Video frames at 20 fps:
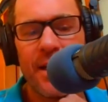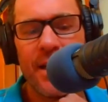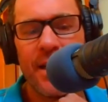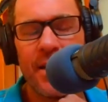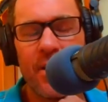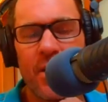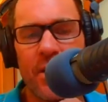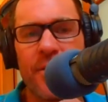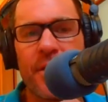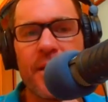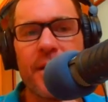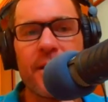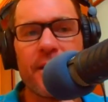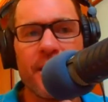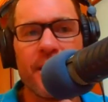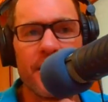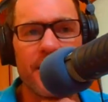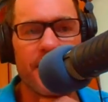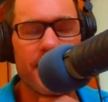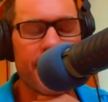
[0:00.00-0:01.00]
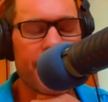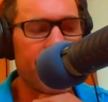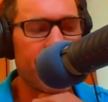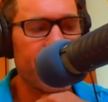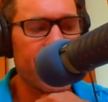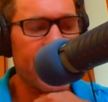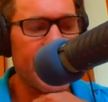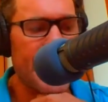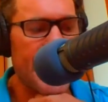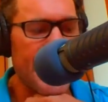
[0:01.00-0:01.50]
And I think that's,
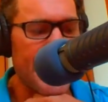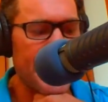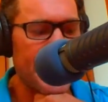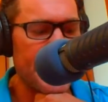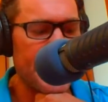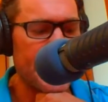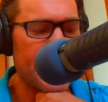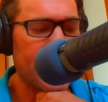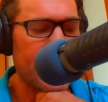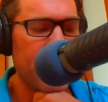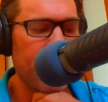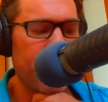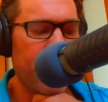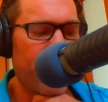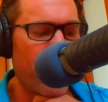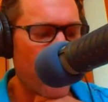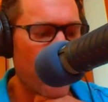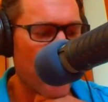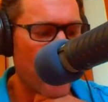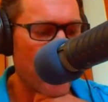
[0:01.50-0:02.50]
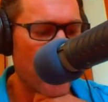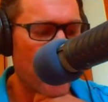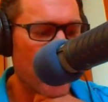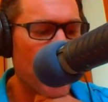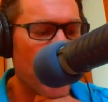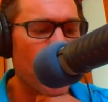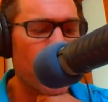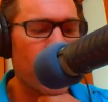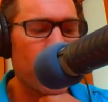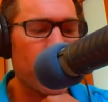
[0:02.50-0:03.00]
let's say for
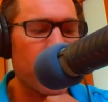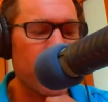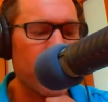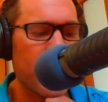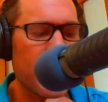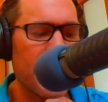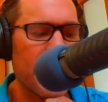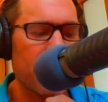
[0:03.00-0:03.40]
Kona,